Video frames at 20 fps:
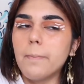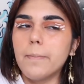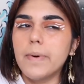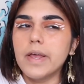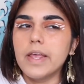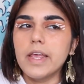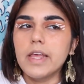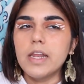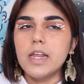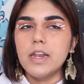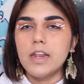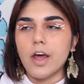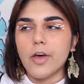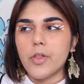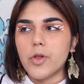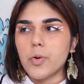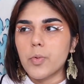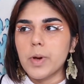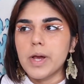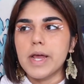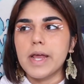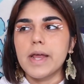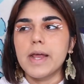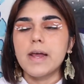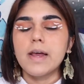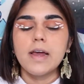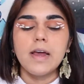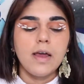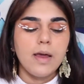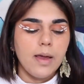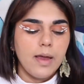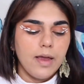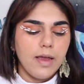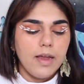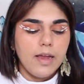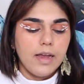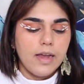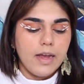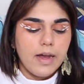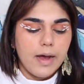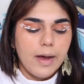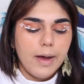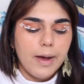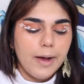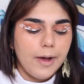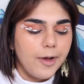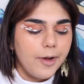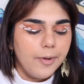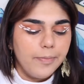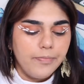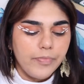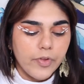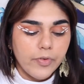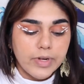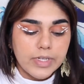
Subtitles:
But in another way, the